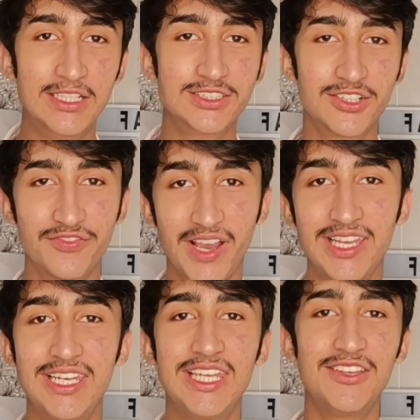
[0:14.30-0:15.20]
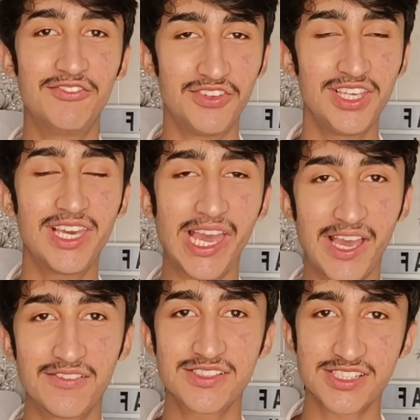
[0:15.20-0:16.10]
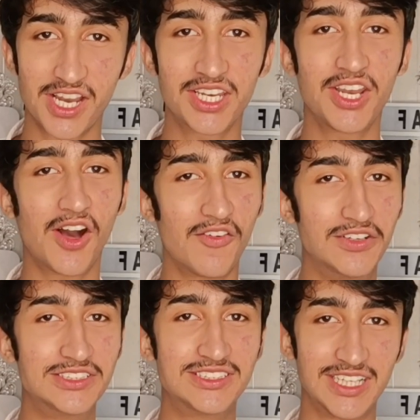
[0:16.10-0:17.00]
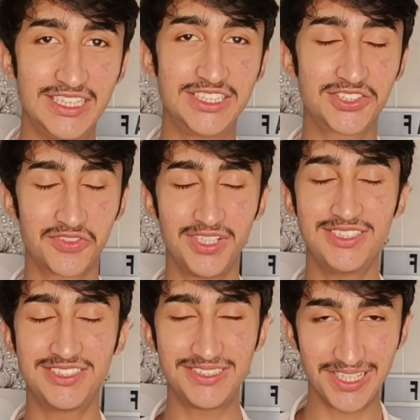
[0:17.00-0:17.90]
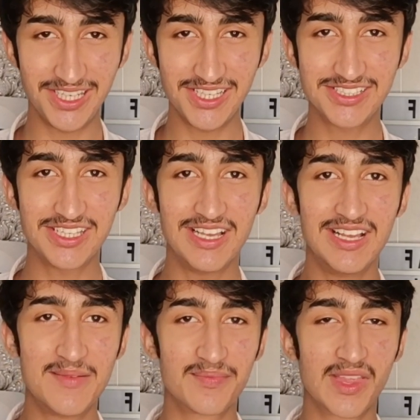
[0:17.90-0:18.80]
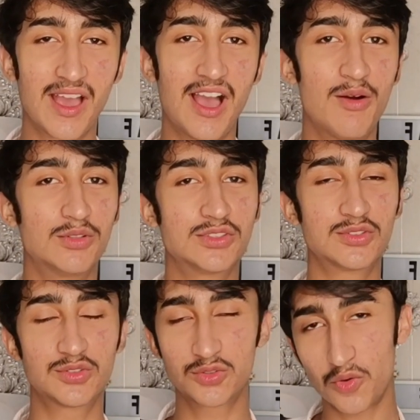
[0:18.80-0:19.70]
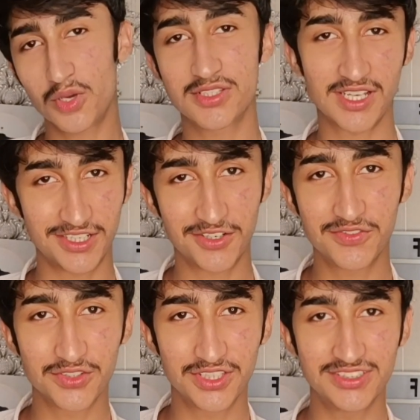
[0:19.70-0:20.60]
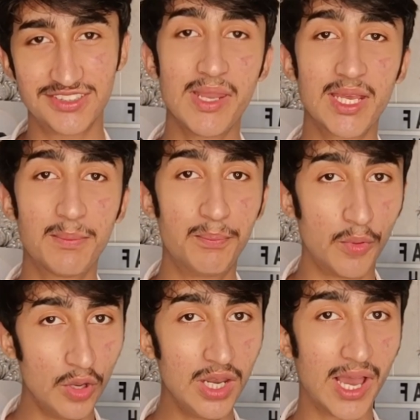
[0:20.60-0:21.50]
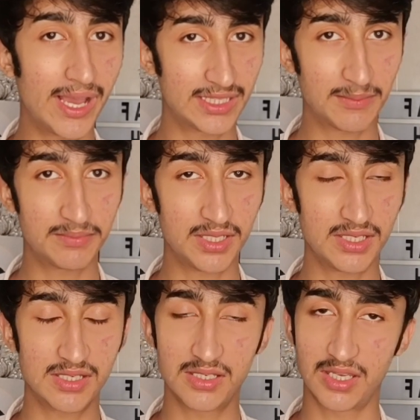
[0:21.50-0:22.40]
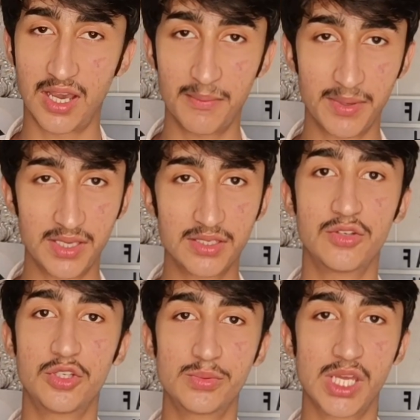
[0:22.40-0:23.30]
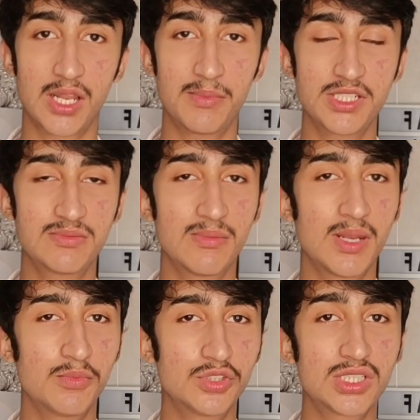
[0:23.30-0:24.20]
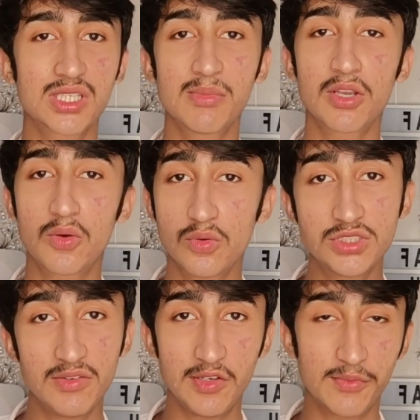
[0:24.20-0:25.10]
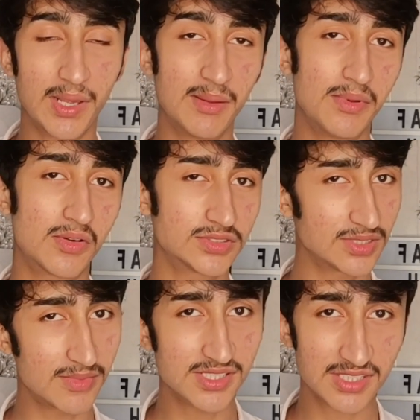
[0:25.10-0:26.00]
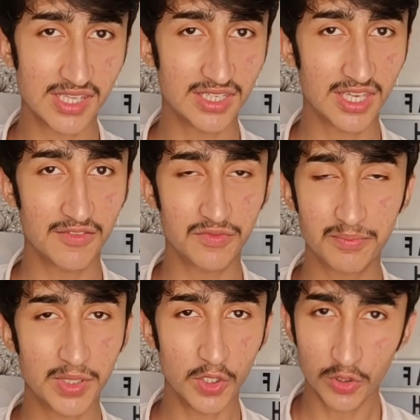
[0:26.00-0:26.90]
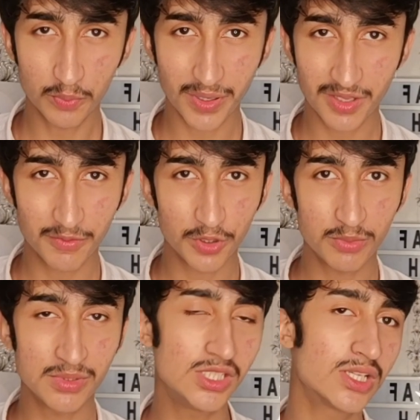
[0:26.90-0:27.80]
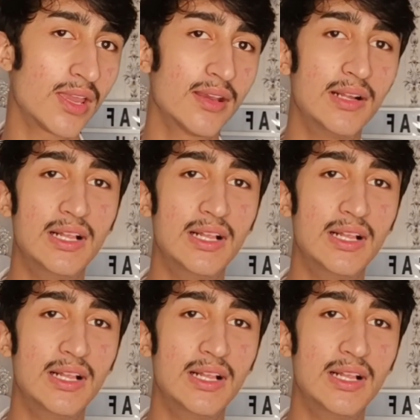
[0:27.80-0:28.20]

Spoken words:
So finally, we have started our sunscreen series. I was so excited for this. I had a poll on my YouTube channel where I asked myself which video I should make first. I should make a video on summer skin care,